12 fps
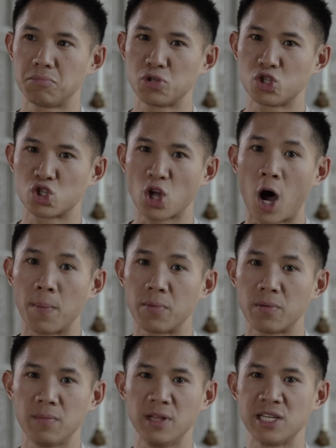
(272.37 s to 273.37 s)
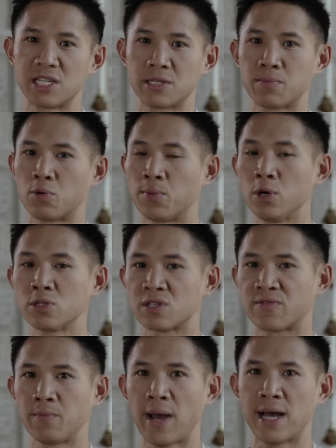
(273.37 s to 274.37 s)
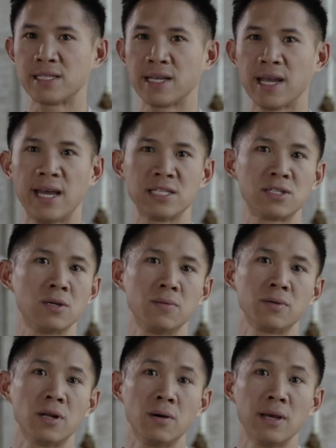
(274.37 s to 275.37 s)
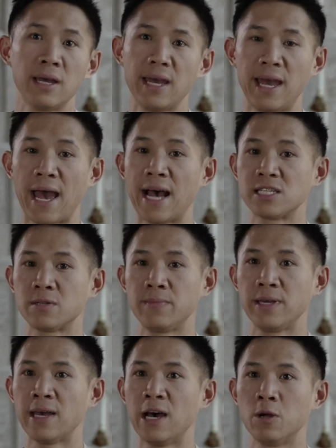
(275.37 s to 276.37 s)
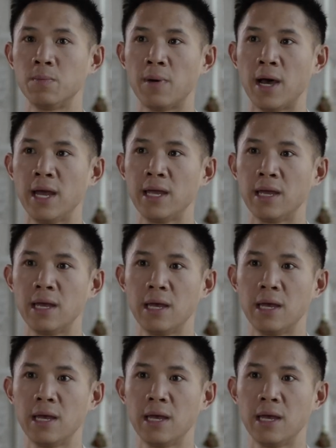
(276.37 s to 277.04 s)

stop malicious proposals from passing, and so it has to be held by